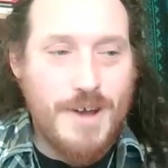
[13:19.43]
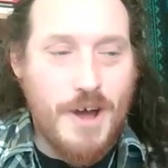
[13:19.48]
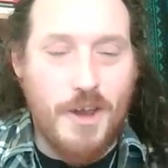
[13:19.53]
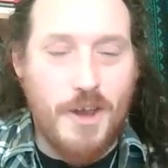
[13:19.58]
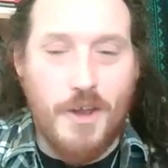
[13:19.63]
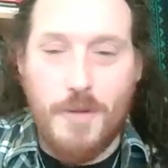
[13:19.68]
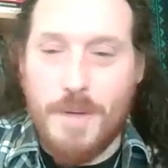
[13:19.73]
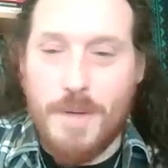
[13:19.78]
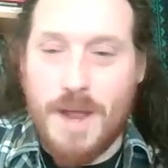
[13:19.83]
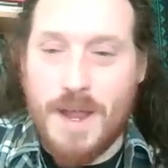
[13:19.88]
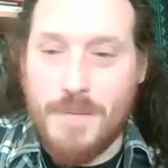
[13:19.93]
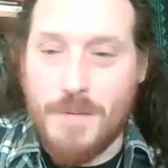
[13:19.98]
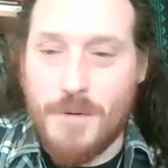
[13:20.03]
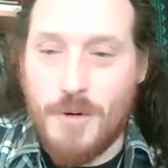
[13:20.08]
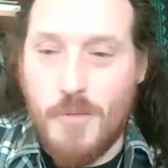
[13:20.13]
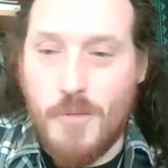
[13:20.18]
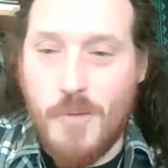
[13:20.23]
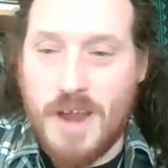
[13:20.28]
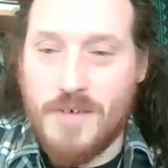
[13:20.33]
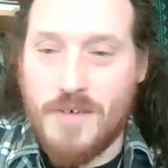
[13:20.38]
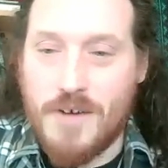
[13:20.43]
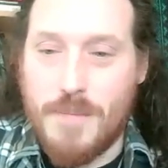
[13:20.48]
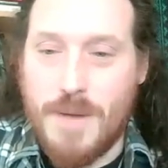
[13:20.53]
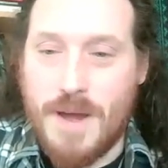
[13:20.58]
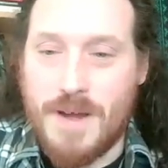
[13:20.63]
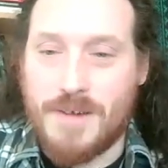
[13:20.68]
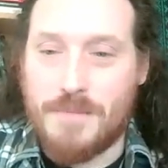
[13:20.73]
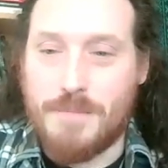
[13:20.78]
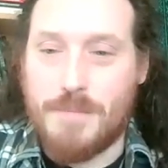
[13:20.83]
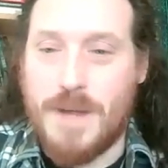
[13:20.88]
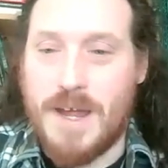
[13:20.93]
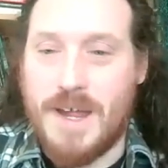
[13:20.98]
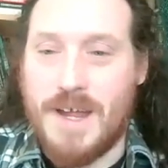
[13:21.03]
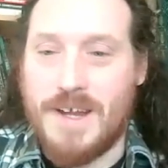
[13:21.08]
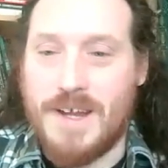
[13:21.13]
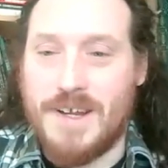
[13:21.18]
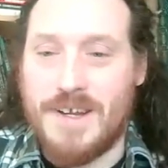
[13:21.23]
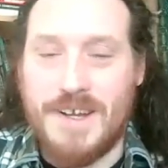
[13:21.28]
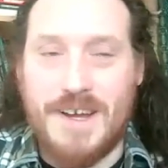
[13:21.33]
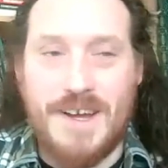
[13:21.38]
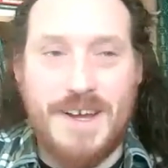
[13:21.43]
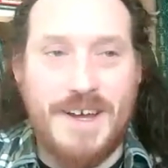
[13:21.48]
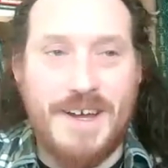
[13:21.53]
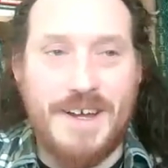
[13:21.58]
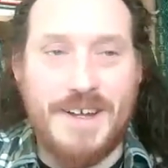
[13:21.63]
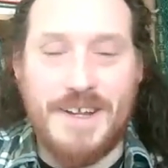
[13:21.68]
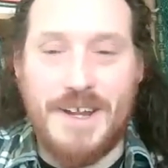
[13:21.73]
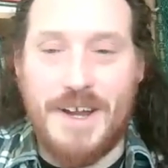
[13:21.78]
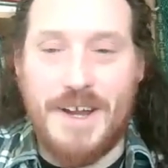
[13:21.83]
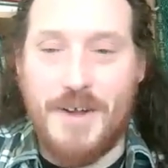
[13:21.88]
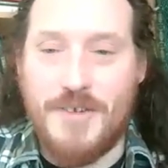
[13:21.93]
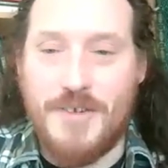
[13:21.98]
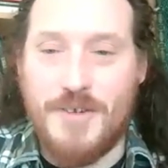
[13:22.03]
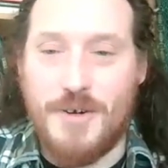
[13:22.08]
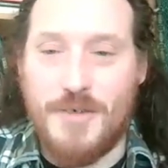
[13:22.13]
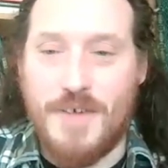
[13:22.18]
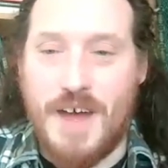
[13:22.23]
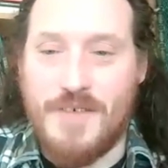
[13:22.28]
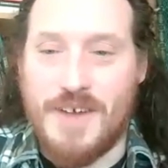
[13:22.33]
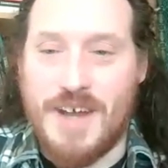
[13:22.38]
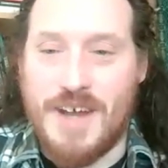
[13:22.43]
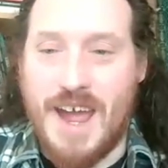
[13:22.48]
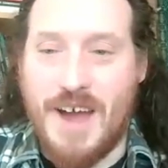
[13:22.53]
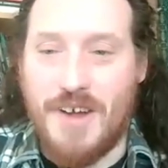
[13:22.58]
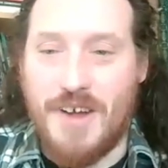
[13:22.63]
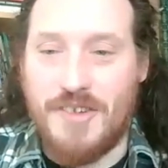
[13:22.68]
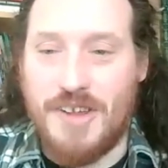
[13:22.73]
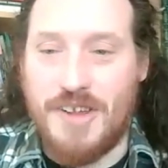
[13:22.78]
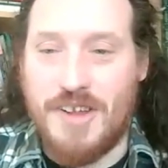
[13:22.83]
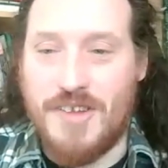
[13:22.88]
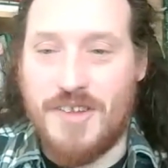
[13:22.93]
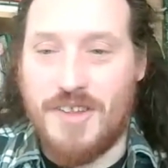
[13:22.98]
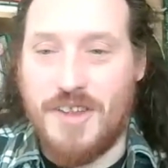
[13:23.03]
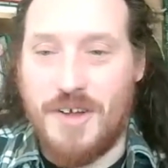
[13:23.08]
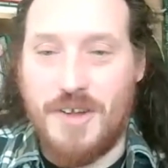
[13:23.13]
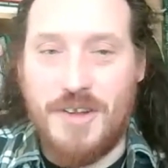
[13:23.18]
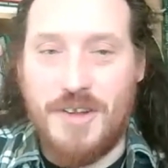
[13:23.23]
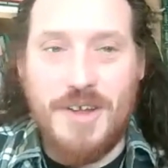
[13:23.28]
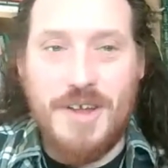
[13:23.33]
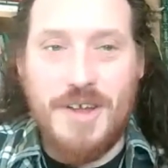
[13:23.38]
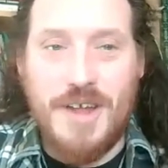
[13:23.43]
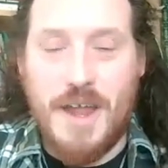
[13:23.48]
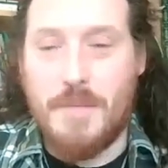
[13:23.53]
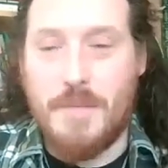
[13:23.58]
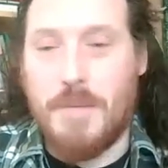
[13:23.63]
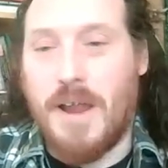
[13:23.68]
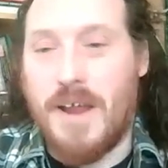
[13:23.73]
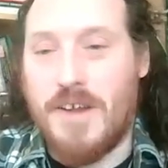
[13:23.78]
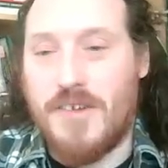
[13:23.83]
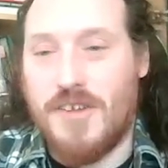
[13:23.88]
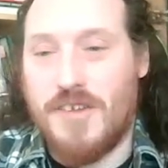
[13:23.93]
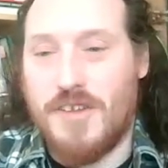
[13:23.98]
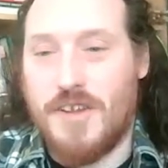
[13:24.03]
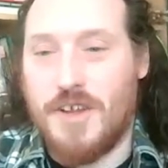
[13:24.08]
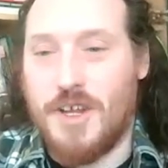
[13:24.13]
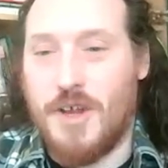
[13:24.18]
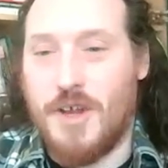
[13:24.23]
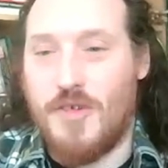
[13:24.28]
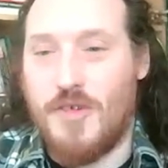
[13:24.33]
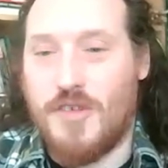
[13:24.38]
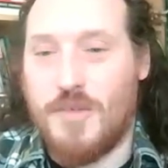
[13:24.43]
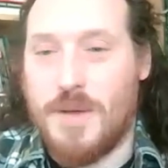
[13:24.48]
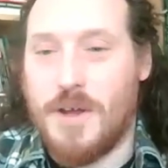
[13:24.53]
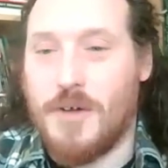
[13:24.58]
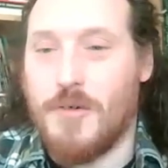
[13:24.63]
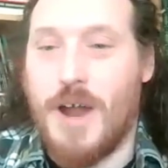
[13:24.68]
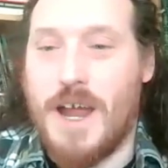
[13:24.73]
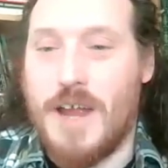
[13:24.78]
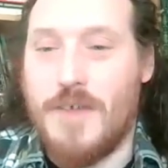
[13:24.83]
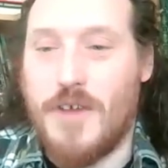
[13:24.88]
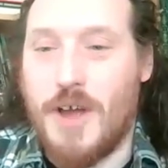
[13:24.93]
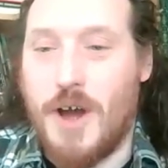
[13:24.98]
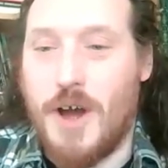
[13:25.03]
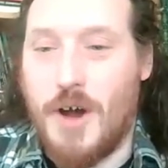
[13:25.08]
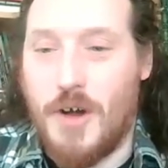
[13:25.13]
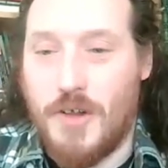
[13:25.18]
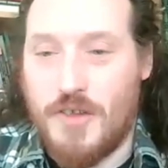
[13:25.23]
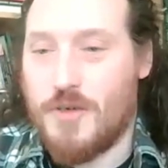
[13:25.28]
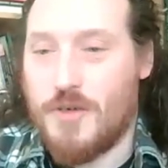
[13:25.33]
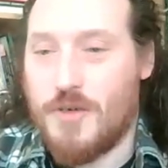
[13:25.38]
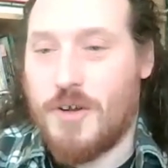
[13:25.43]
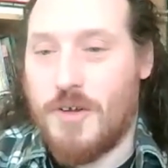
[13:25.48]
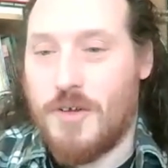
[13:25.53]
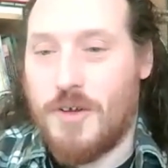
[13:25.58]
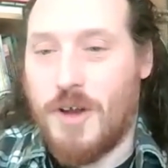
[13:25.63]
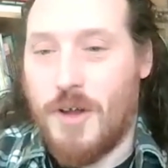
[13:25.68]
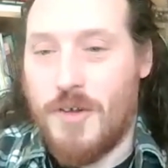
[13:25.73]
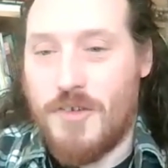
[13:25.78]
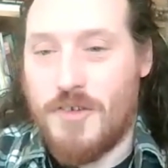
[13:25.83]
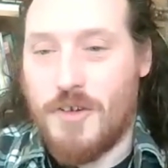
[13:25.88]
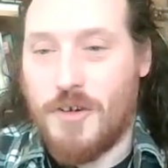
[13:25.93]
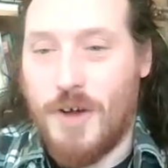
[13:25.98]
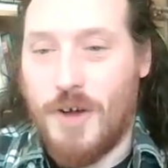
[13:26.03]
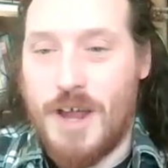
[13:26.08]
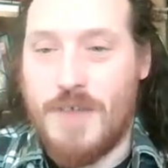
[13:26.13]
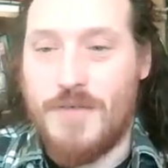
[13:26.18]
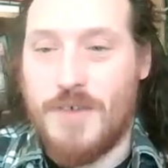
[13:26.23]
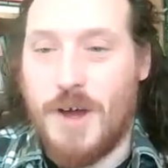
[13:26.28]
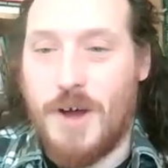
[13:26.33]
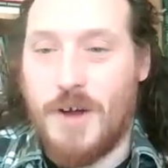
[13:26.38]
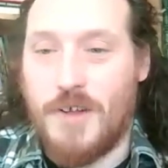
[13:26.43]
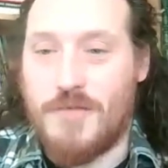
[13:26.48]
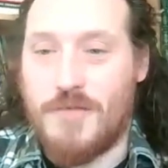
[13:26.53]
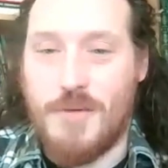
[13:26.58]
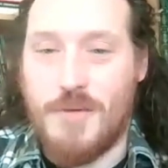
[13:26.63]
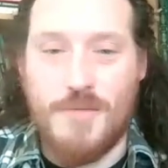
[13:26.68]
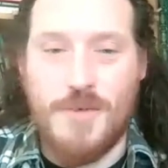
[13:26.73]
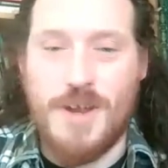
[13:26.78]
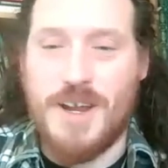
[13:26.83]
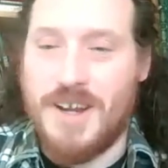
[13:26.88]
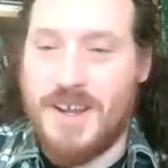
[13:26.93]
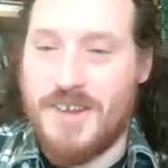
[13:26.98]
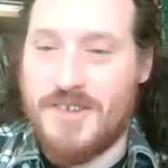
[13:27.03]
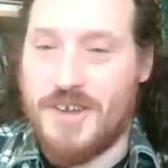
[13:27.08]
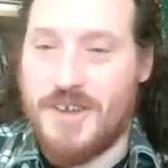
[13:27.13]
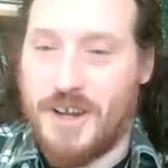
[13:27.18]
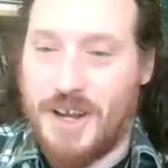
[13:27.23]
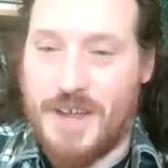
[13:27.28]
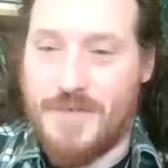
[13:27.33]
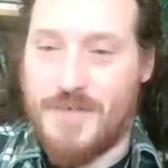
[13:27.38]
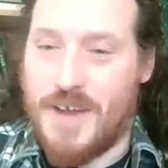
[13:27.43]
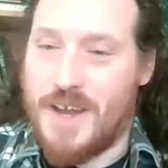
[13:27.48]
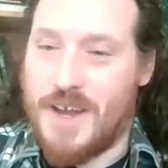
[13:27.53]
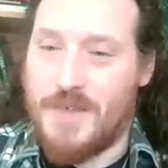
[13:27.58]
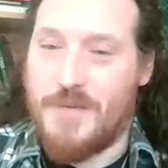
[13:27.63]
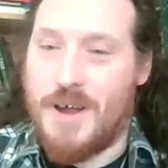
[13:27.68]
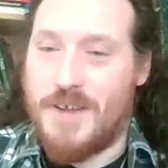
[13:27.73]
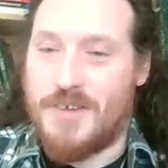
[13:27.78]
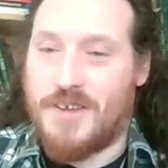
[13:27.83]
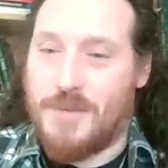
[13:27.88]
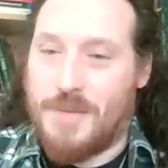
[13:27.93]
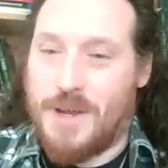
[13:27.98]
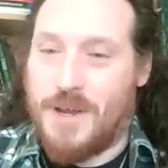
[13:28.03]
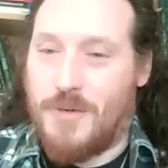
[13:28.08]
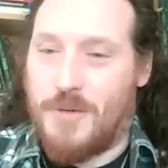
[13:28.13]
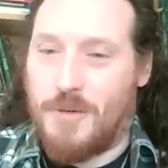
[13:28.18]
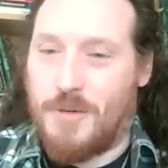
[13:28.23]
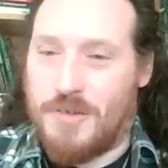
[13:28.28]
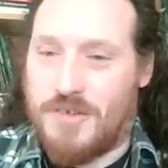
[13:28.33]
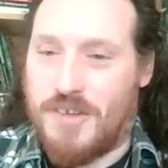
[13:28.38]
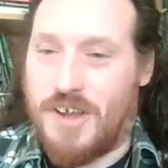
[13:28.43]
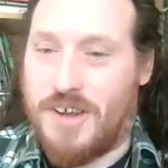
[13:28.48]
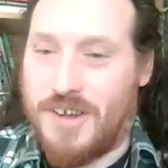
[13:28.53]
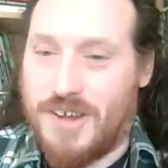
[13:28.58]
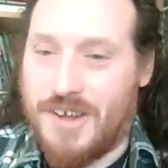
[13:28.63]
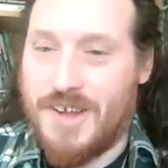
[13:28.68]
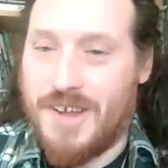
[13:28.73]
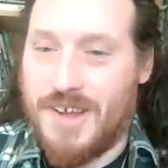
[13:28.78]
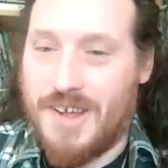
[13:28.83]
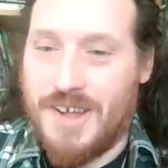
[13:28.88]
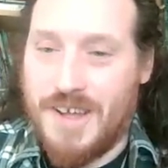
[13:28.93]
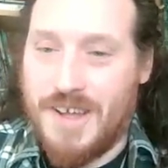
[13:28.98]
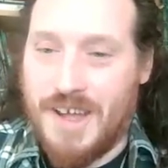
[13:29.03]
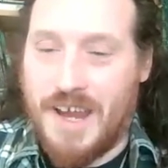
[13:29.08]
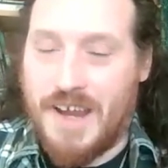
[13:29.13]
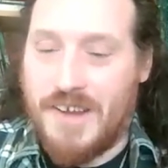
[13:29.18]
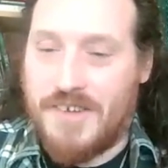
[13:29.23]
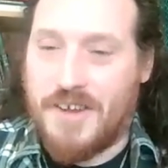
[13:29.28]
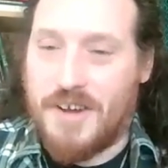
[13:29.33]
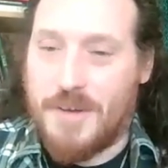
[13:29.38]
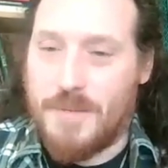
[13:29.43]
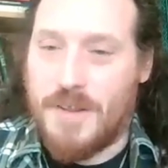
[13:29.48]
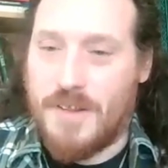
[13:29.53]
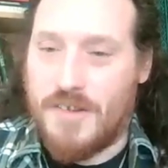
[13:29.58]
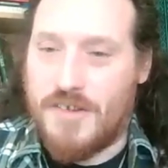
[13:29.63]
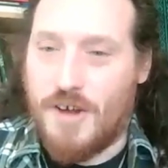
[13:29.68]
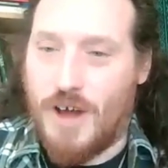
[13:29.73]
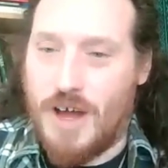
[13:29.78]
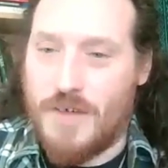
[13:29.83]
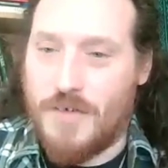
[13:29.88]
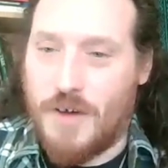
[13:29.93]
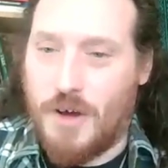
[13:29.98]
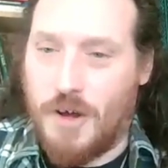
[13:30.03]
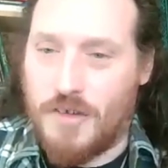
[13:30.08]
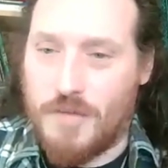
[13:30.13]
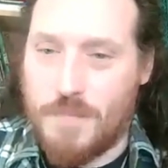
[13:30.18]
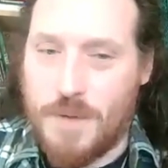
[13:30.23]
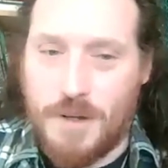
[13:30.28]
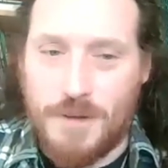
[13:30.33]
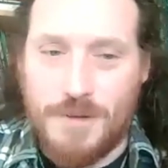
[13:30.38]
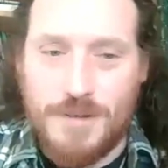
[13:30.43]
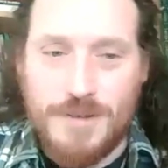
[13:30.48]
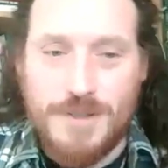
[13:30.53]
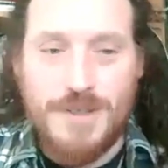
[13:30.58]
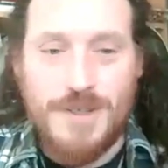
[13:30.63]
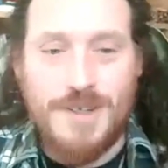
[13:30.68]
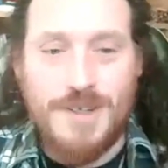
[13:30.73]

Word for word: A lot of people are weary about being, uh, you know, sort of having houses that in places that used to be graveyards or too close to graveyards. But realistically, if anywhere's going to be haunted, it's going to be the site of a hospital.